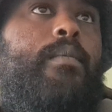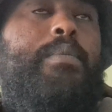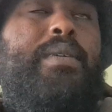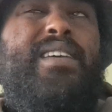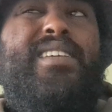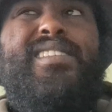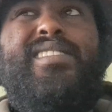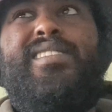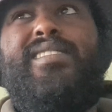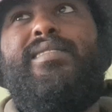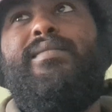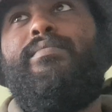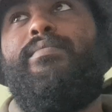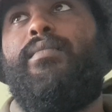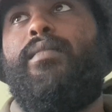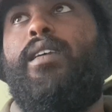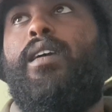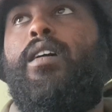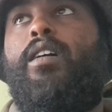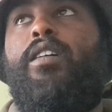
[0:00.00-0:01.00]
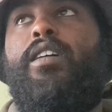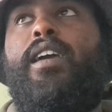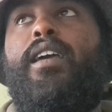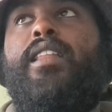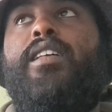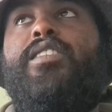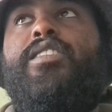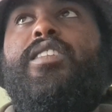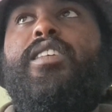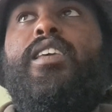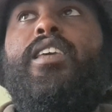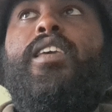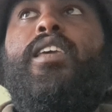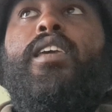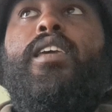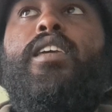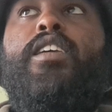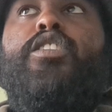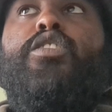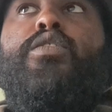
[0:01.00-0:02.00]
Because, okay, let's see.
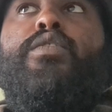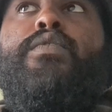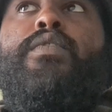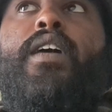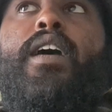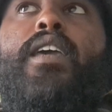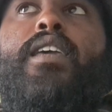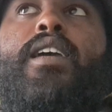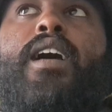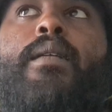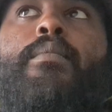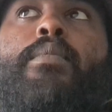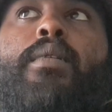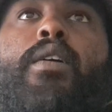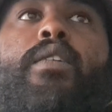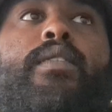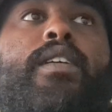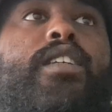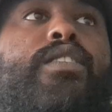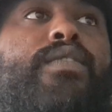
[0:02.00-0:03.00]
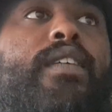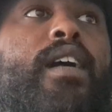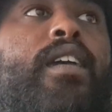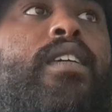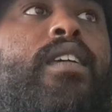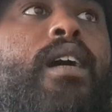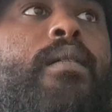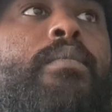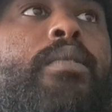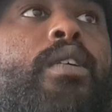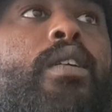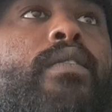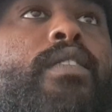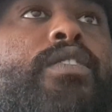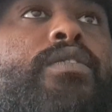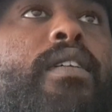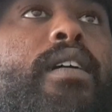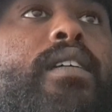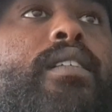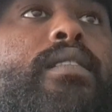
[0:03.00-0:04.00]
He should fight Jan Blachowicz. He's fighting Jan
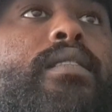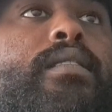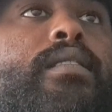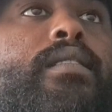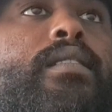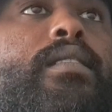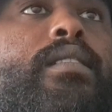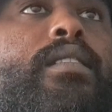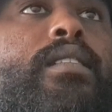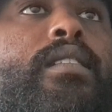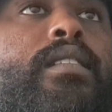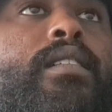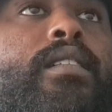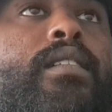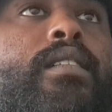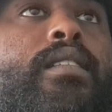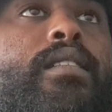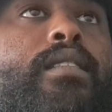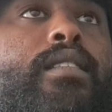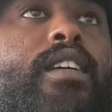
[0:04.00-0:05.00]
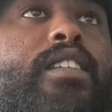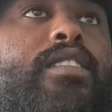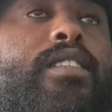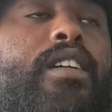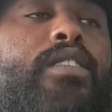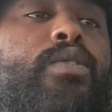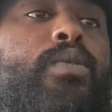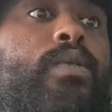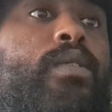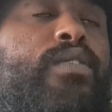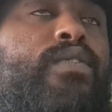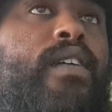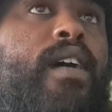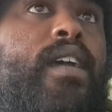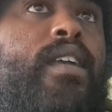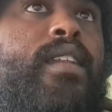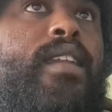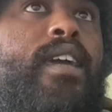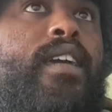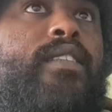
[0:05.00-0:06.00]
Blachowicz, right? That's who he's
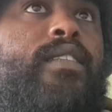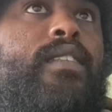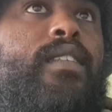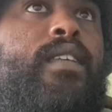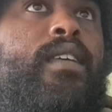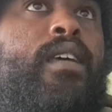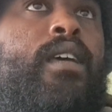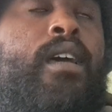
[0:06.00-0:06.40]
fighting next.